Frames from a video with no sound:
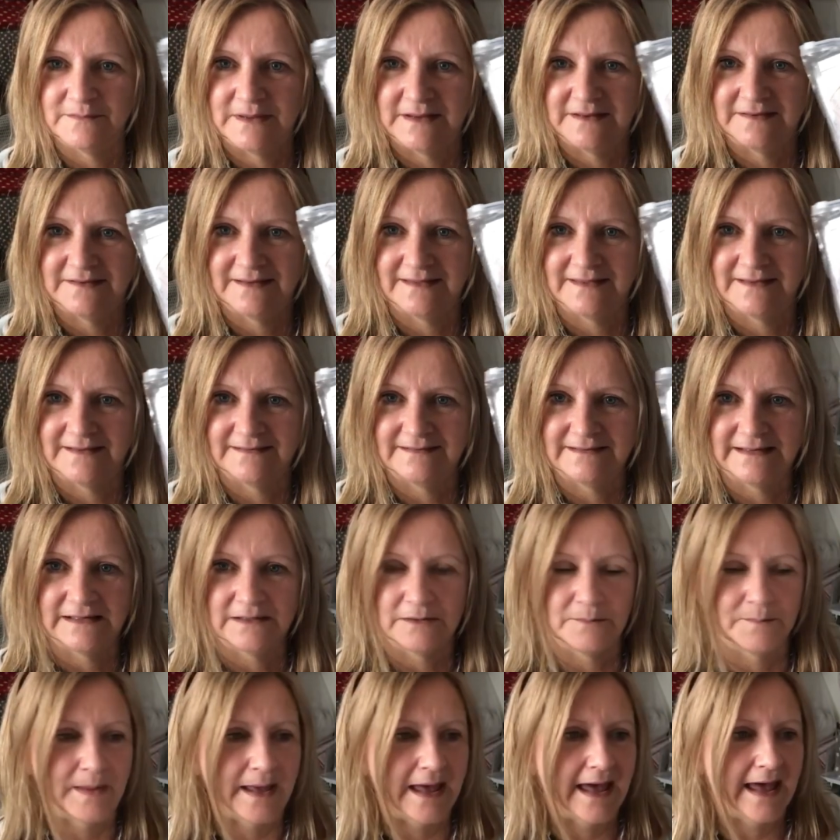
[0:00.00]
them into this
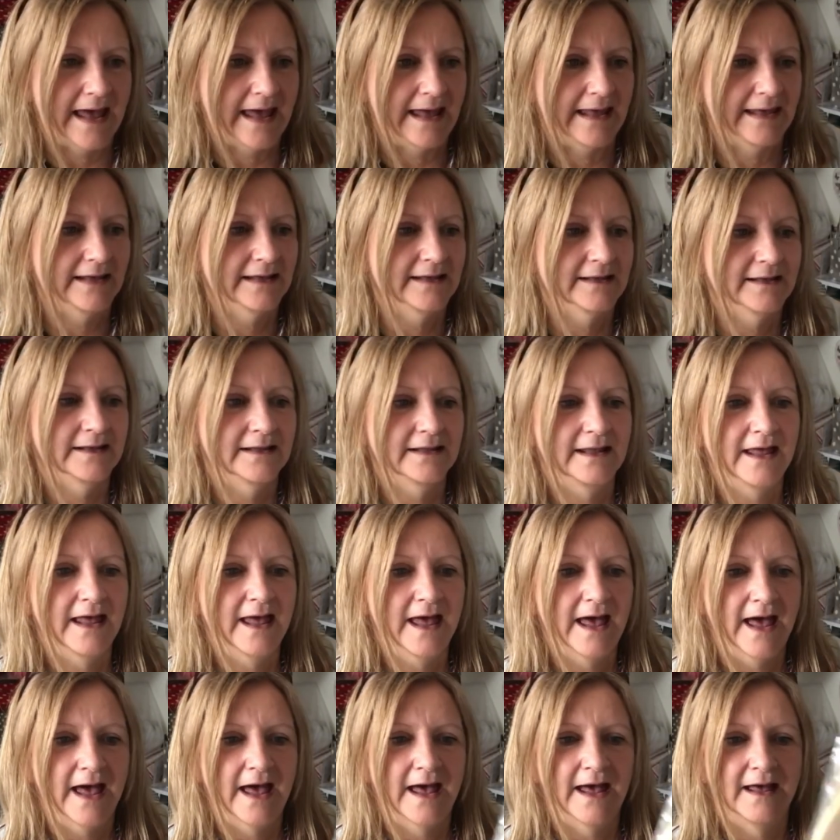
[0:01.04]
little bag,
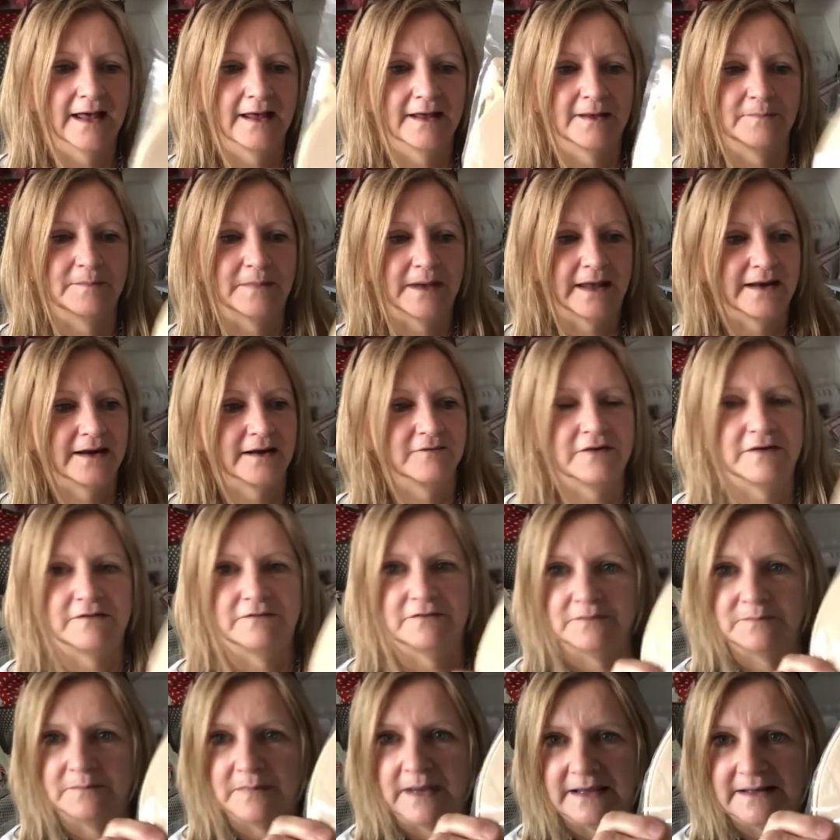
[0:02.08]
and I've
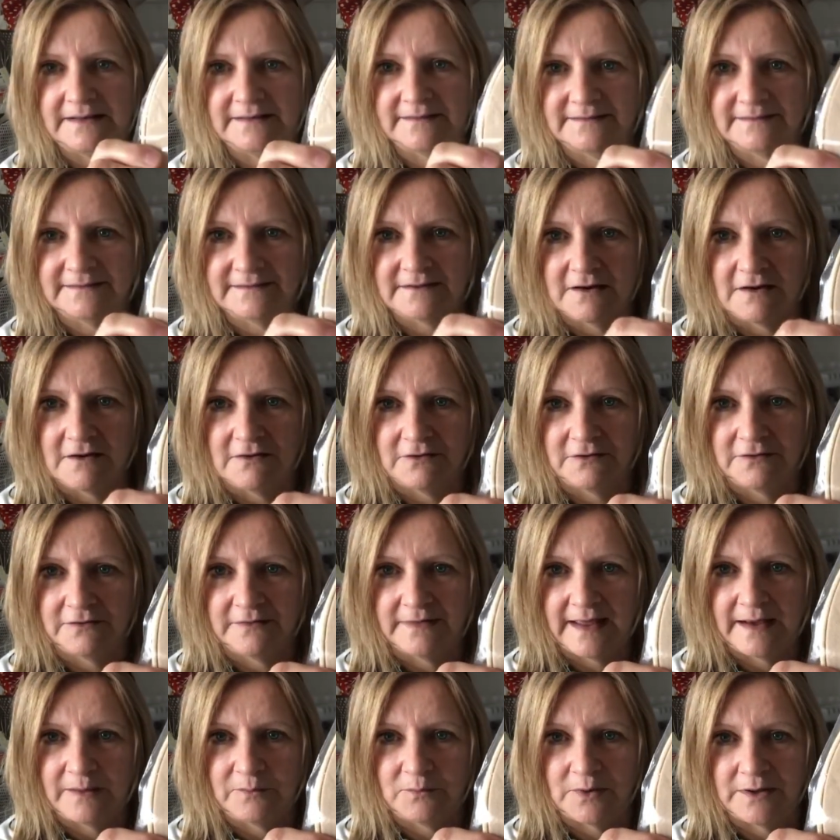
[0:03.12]
even made a star
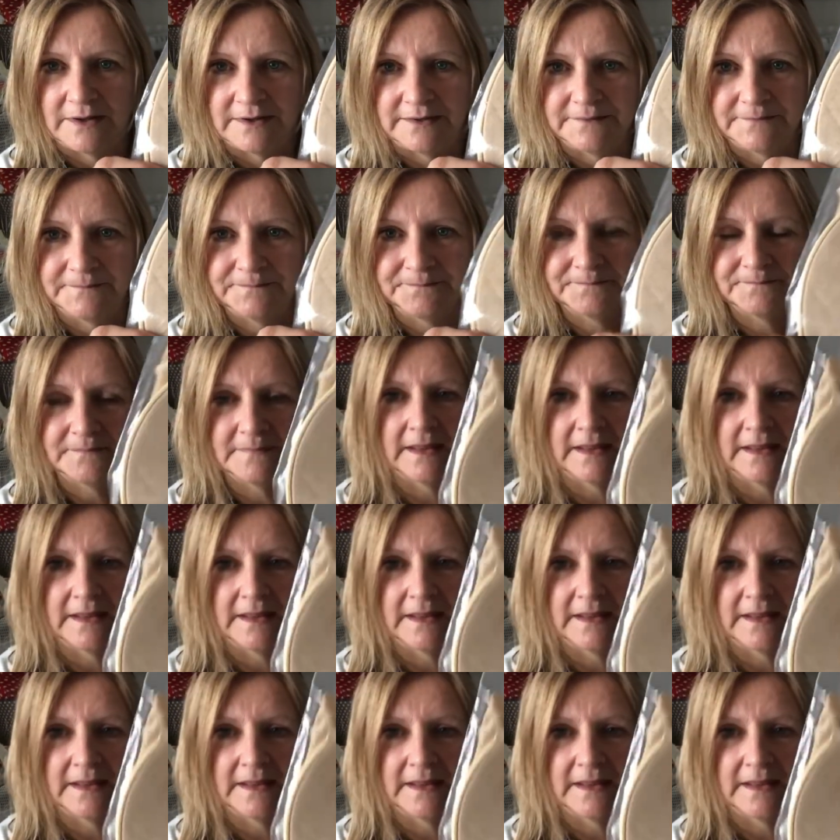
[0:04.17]
on that one.